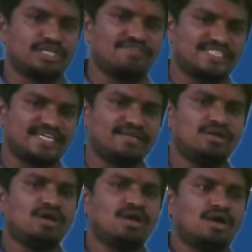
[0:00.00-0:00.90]
If I send
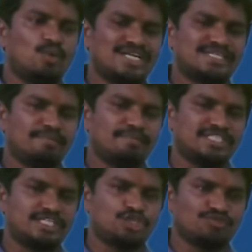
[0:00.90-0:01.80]
a WhatsApp
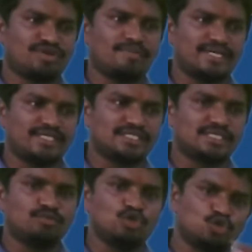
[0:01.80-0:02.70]
message from my
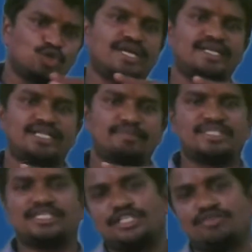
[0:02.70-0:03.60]
system, you should get that
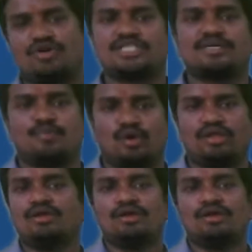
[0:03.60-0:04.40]
message in WhatsApp only,